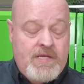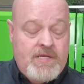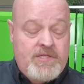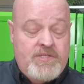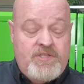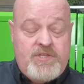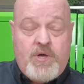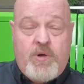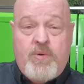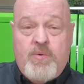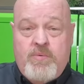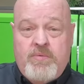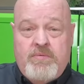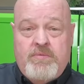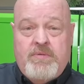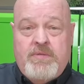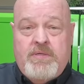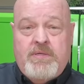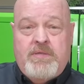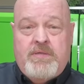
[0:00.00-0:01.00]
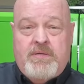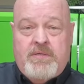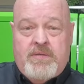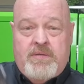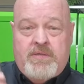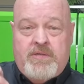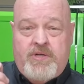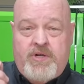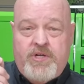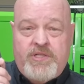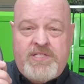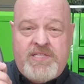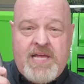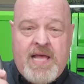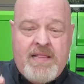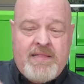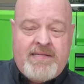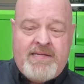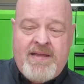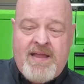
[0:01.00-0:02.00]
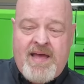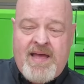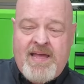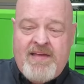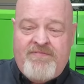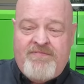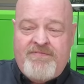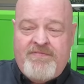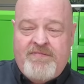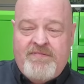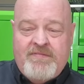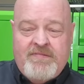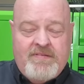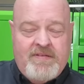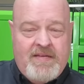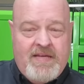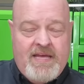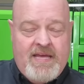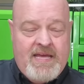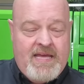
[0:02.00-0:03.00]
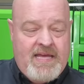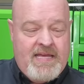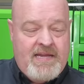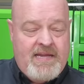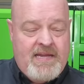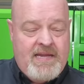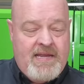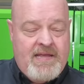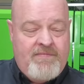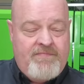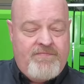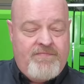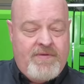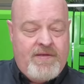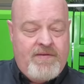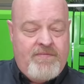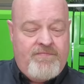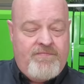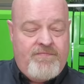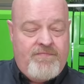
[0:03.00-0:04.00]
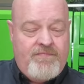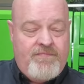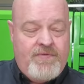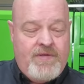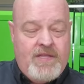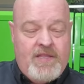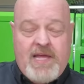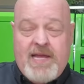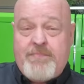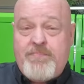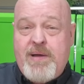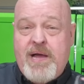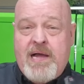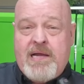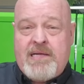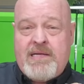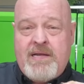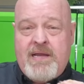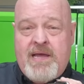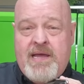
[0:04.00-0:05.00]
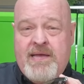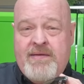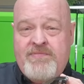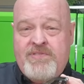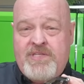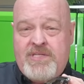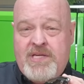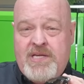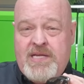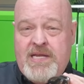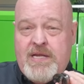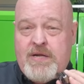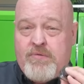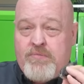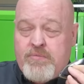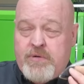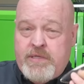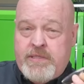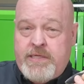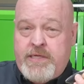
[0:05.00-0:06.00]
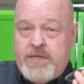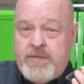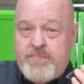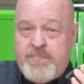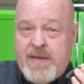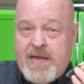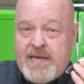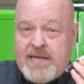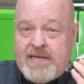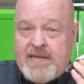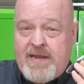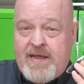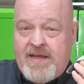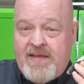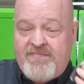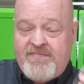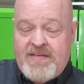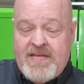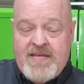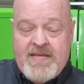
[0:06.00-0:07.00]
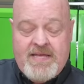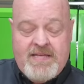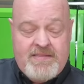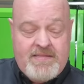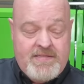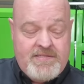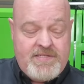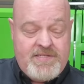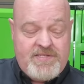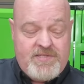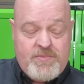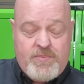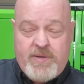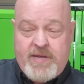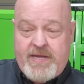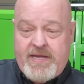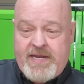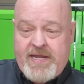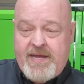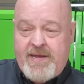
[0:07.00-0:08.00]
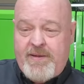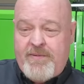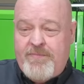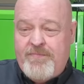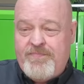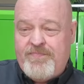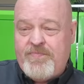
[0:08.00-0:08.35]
So good solid knife. And if you like pocket knives and you need a really good pocket knife, this is the way to go.